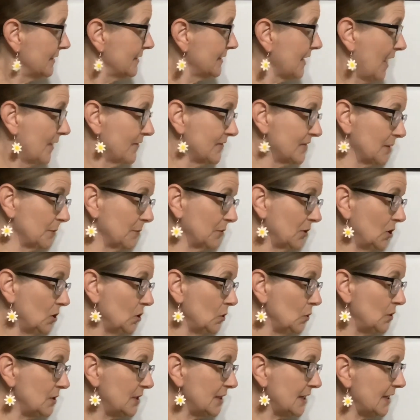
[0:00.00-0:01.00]
I have some
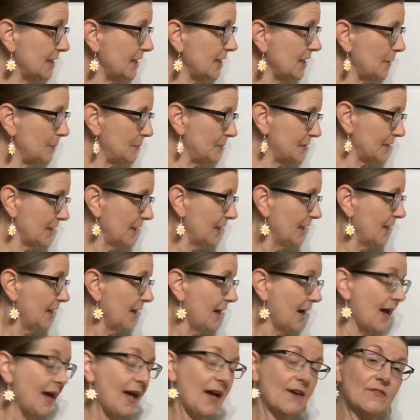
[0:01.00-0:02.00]
Q-tips.
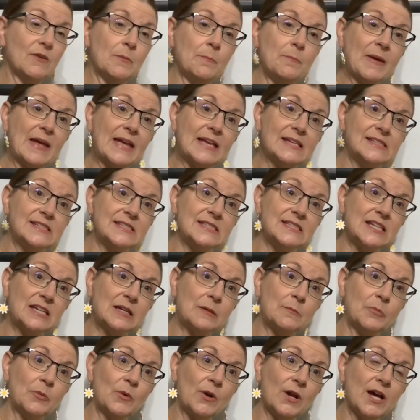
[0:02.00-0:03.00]
I have a
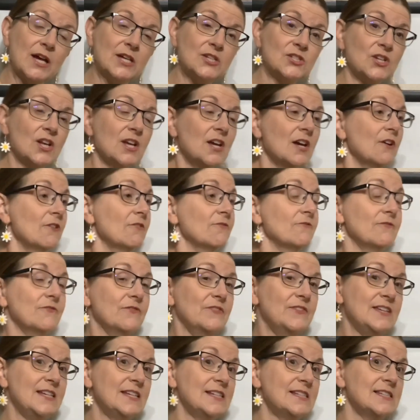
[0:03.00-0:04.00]
basting brush.
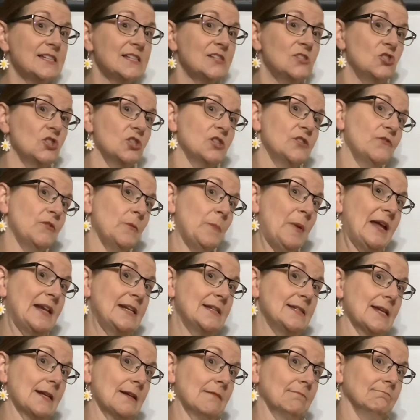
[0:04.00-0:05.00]
This is just for
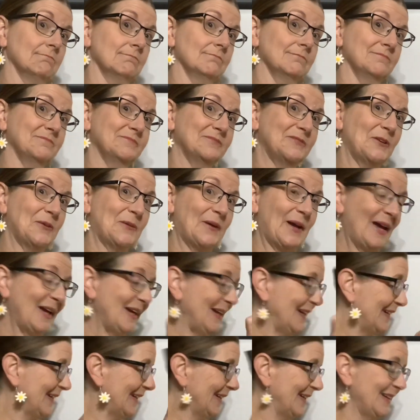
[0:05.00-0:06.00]
painting, okay?